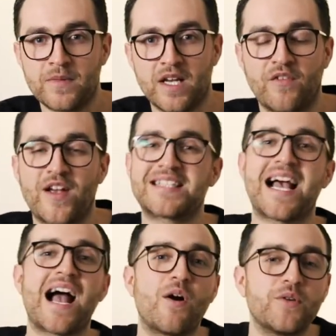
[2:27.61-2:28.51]
It affects
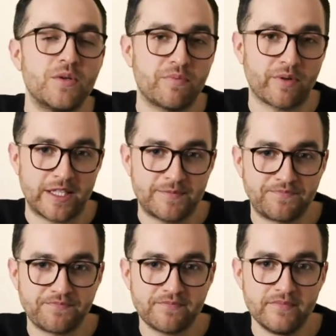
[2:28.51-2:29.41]
how you pray,
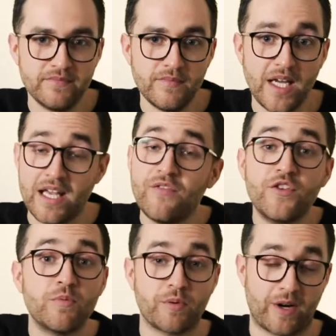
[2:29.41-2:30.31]
if
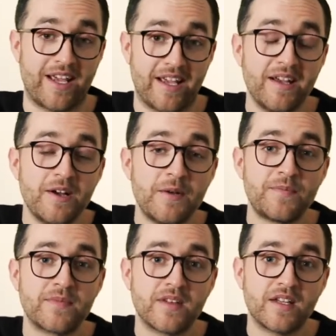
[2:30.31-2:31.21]
you pray.
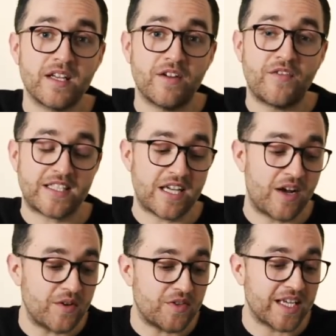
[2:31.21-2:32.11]
It affects how
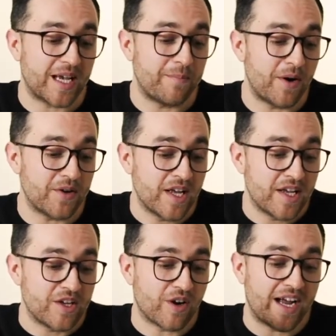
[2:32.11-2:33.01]
you think about
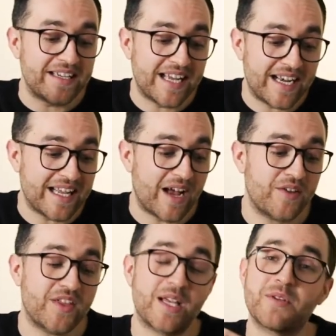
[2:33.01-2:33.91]
your identity, how
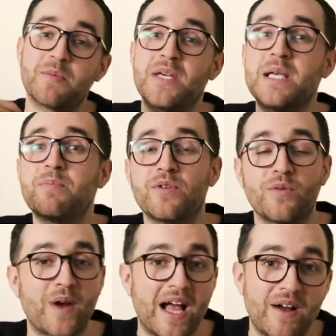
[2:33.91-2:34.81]
you think about the people
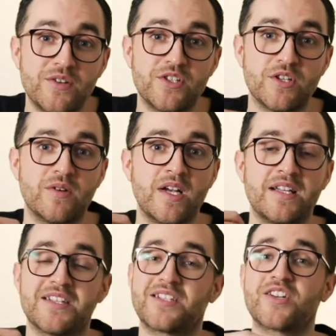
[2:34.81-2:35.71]
around you,
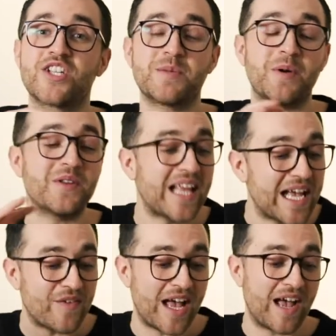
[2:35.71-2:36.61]
discussions about
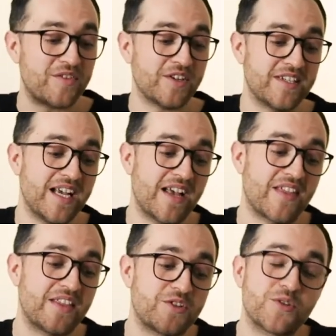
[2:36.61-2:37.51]
life after death.
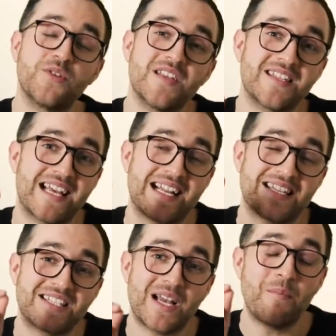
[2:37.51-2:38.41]
And the truth is that
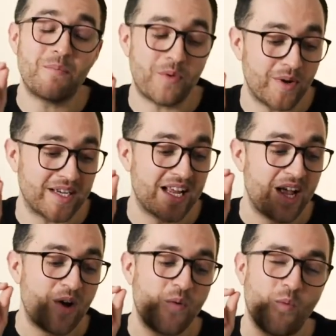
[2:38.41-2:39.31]
at some point,
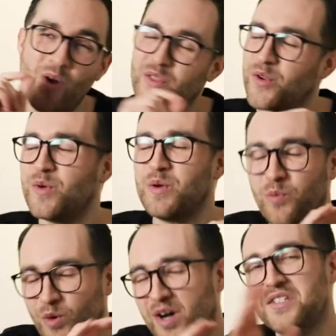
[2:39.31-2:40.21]
whether we
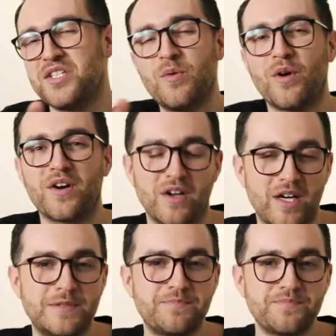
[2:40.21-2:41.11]
want to or
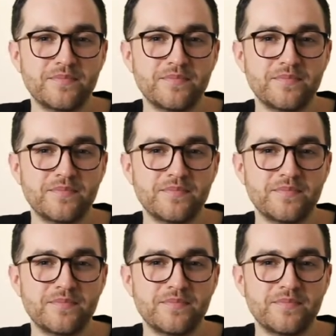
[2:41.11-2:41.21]
not,